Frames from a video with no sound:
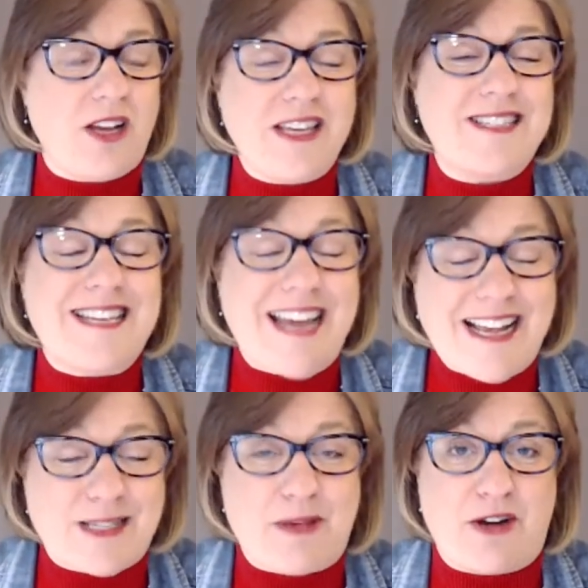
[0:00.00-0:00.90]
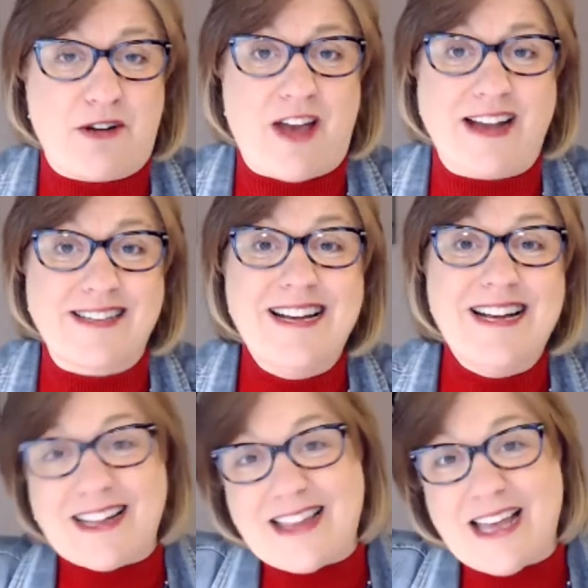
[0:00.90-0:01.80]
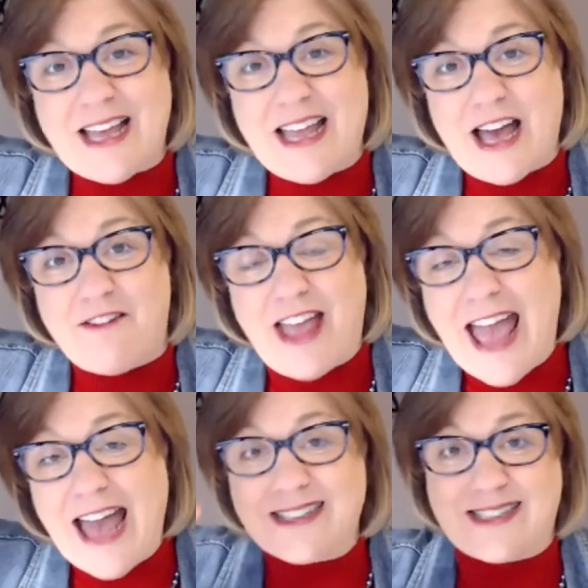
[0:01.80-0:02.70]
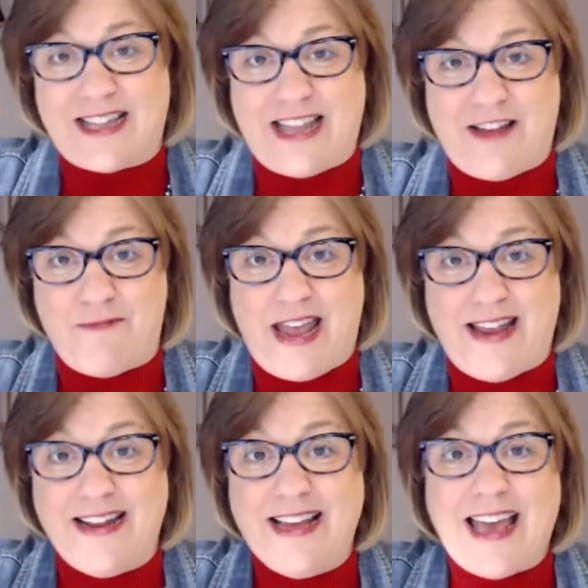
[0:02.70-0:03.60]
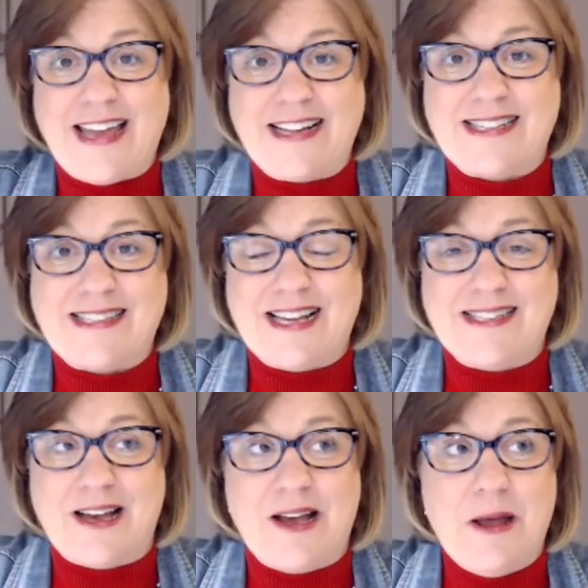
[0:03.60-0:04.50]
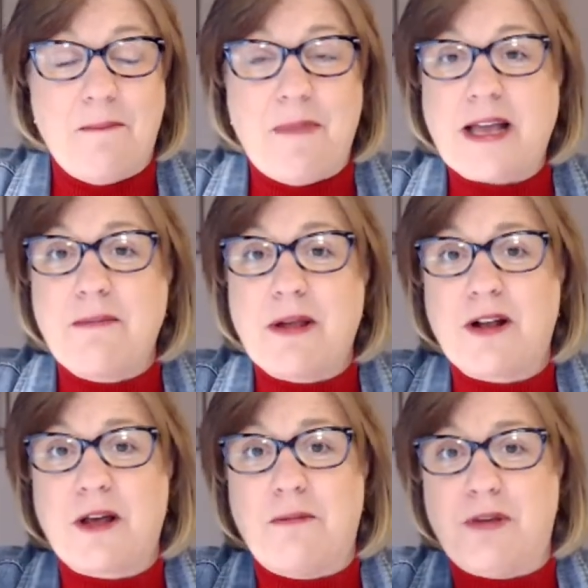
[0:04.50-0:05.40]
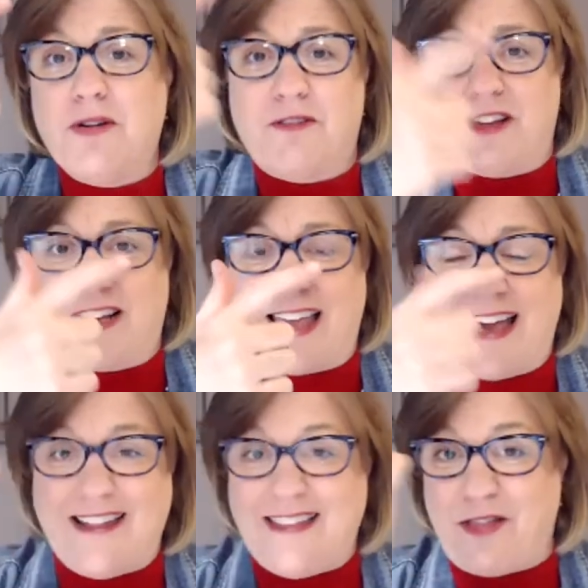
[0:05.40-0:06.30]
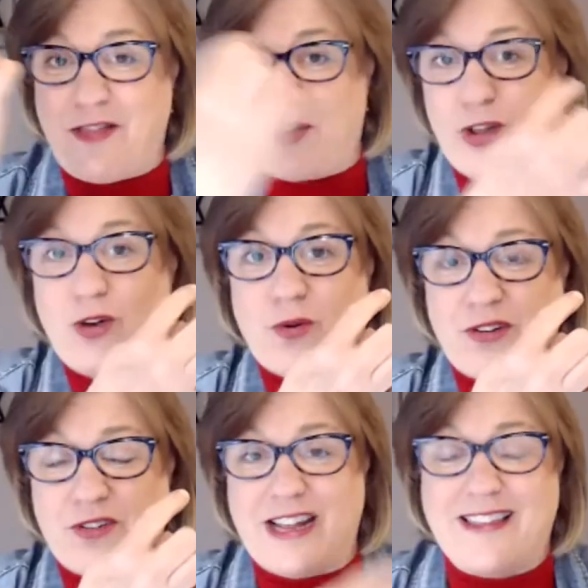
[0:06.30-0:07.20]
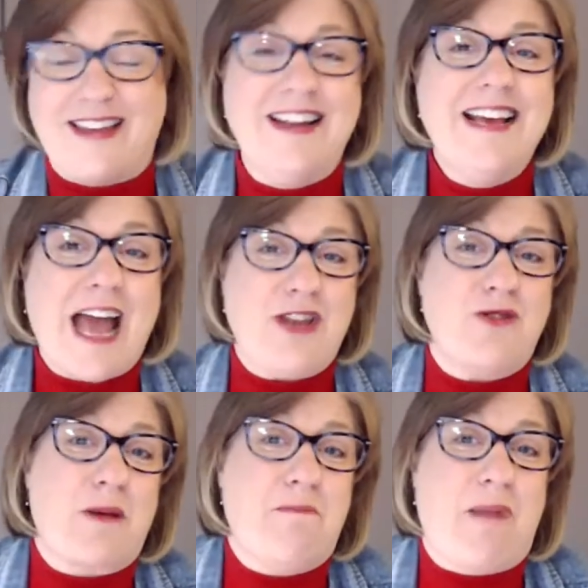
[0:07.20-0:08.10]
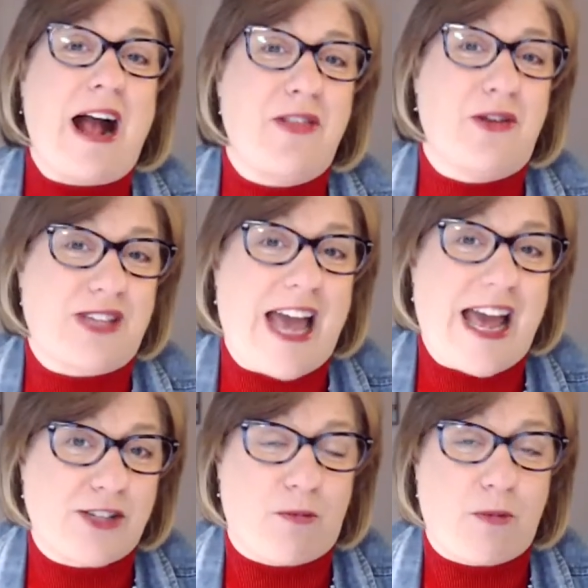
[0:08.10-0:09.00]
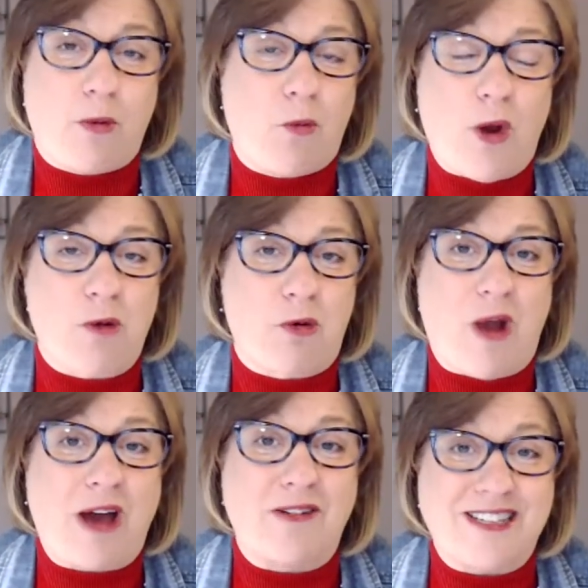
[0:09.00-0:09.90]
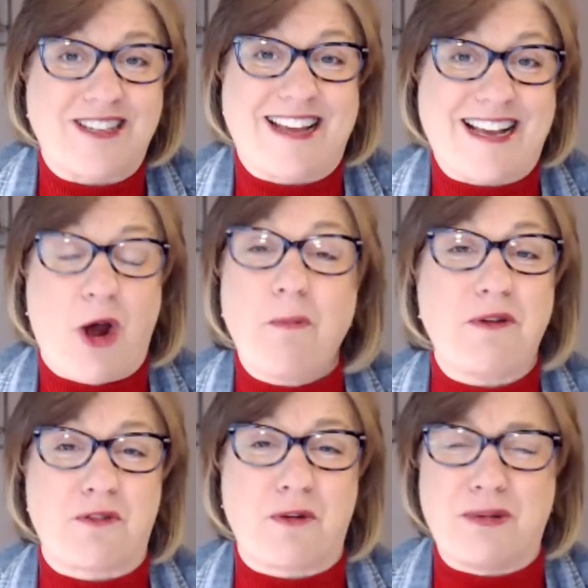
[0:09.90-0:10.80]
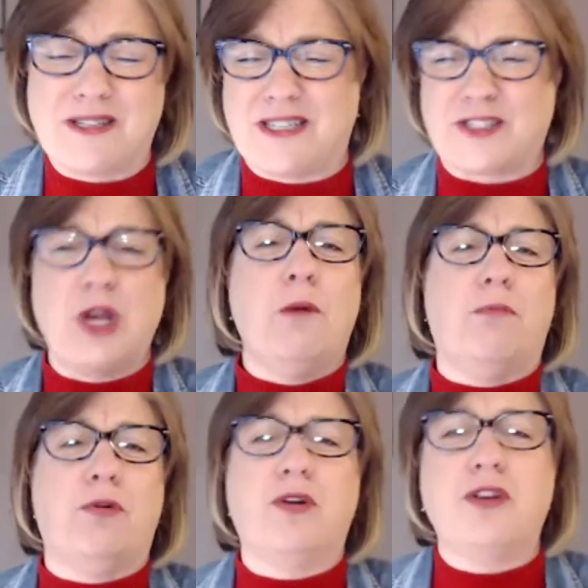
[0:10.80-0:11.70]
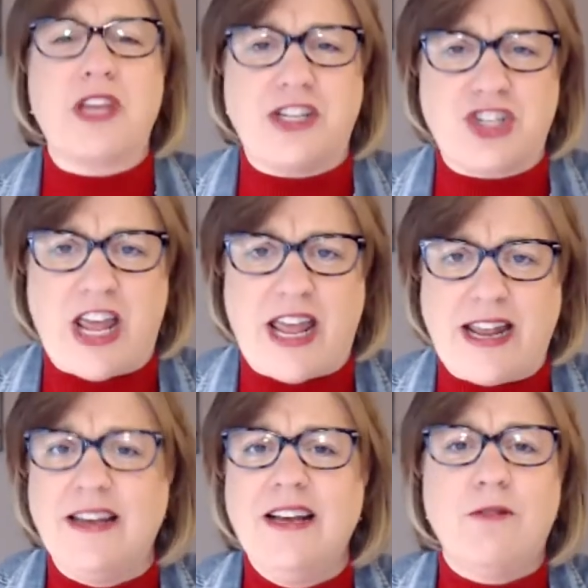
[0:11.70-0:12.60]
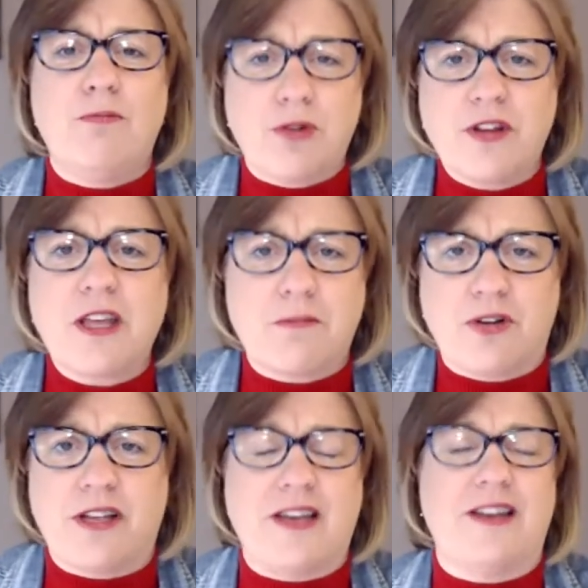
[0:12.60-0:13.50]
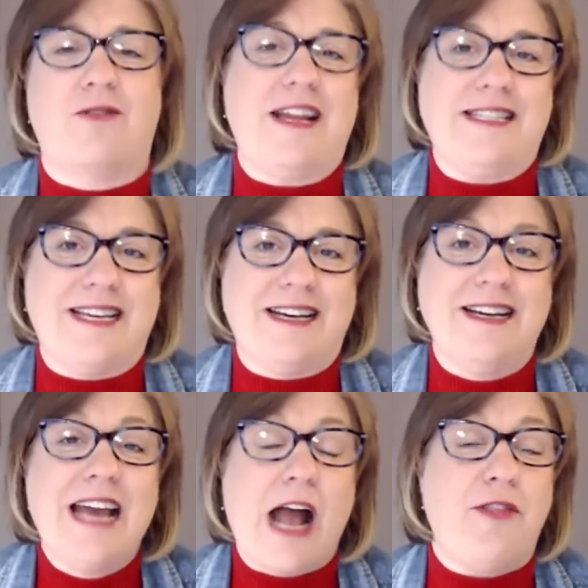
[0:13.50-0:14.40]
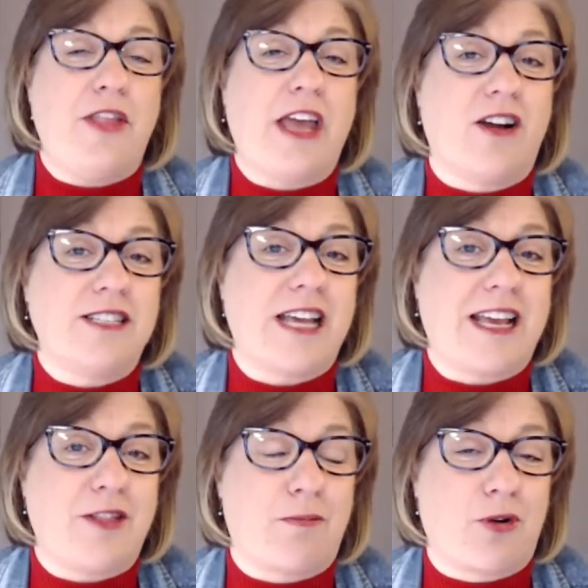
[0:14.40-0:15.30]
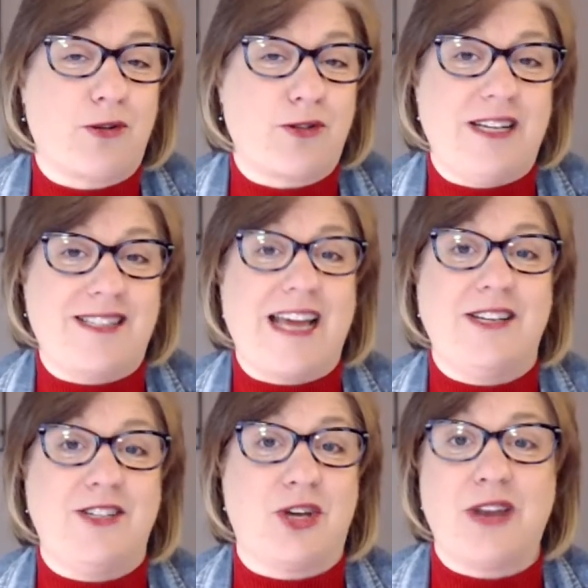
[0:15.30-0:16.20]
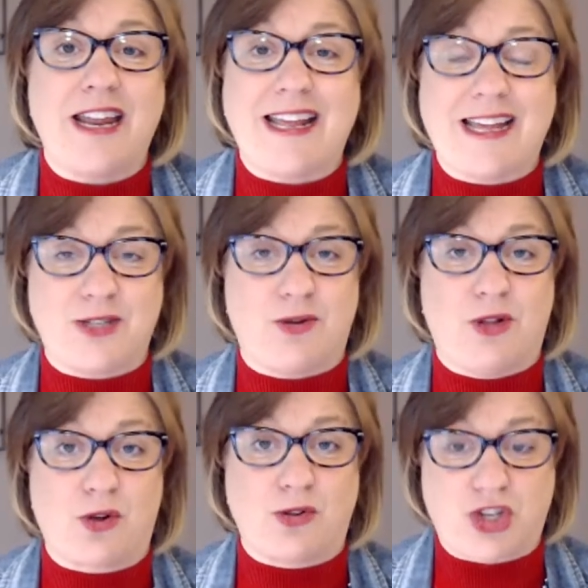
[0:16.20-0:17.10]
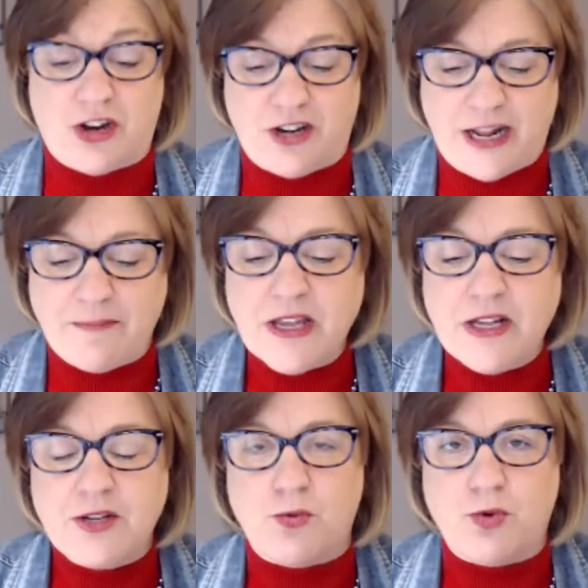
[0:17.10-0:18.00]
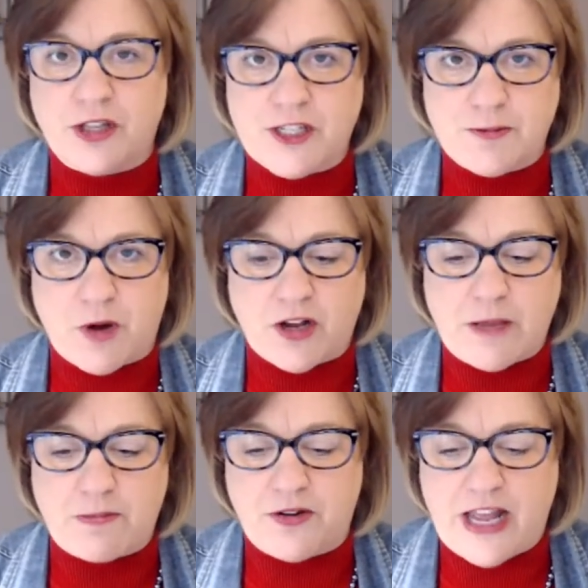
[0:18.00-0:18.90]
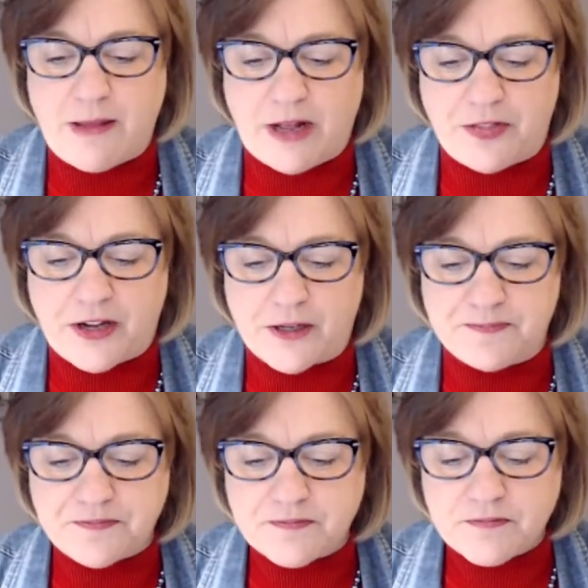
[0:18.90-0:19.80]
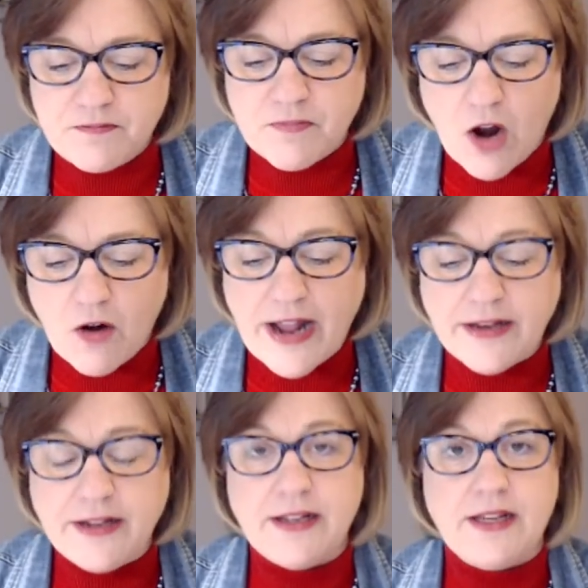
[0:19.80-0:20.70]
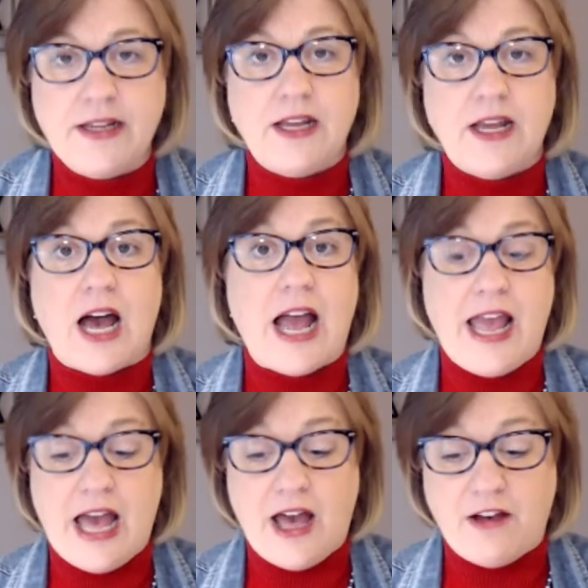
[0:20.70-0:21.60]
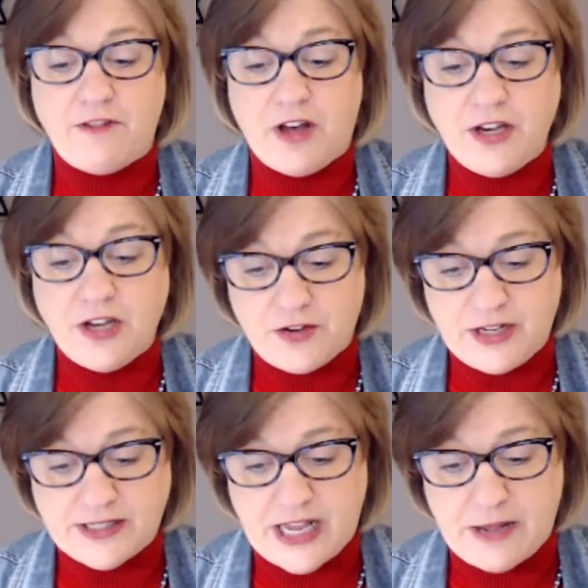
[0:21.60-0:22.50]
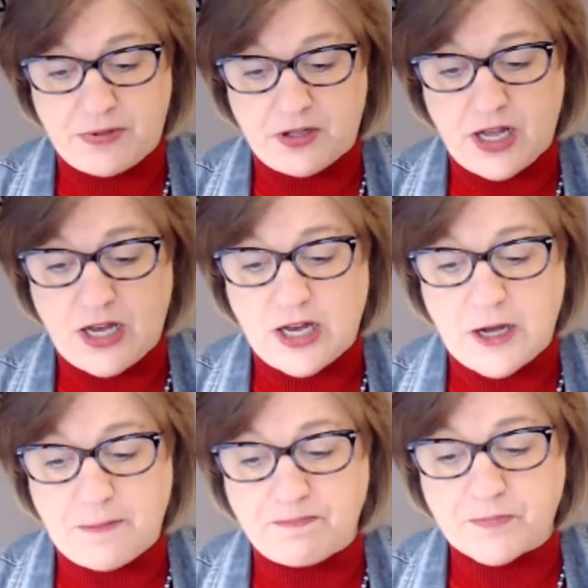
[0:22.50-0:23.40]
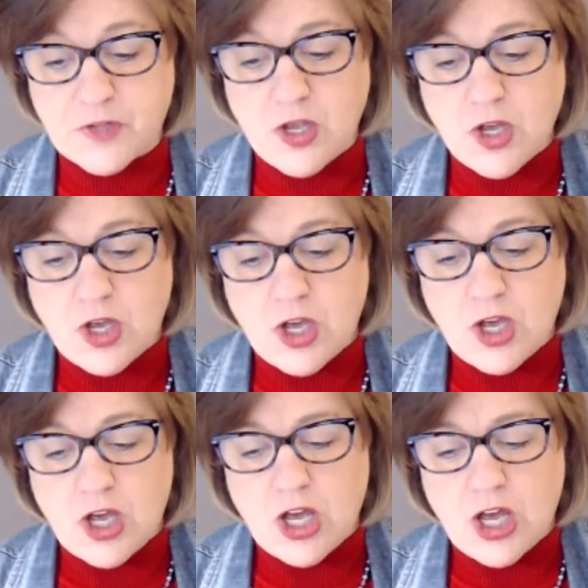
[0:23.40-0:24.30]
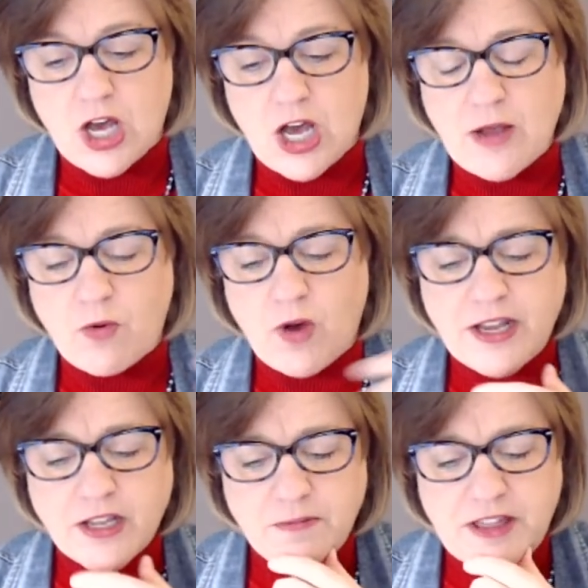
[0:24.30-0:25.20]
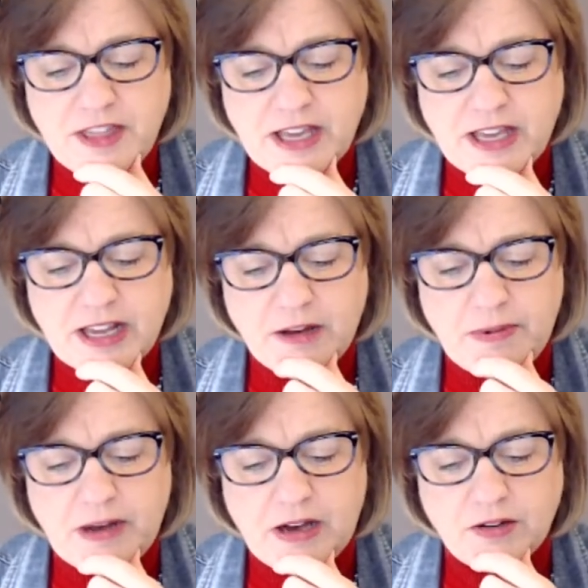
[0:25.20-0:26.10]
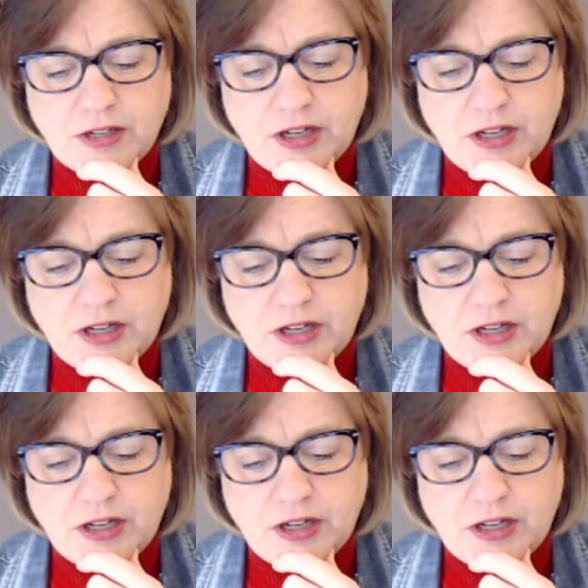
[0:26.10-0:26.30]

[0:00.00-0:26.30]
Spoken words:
today, as a matter of fact, that they have hats that they've made, and it says, make America beautiful again, and then their logo underneath it. And you can buy those hats from them and wear them around until they can open for business. Brilliant, Jane. Brilliant, brilliant idea. And they are taking the proceeds and donating it to a local charity. Really smart, keeping their name out there. All right. I have another example. I want you to be thinking about